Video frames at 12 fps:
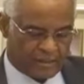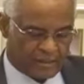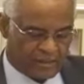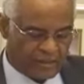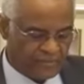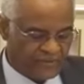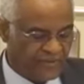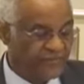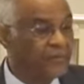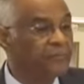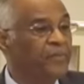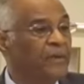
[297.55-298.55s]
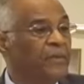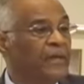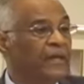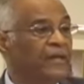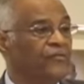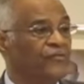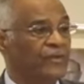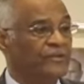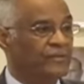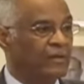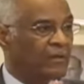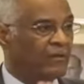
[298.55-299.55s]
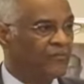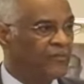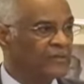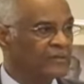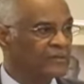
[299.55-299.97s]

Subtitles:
terms of the public interest. Full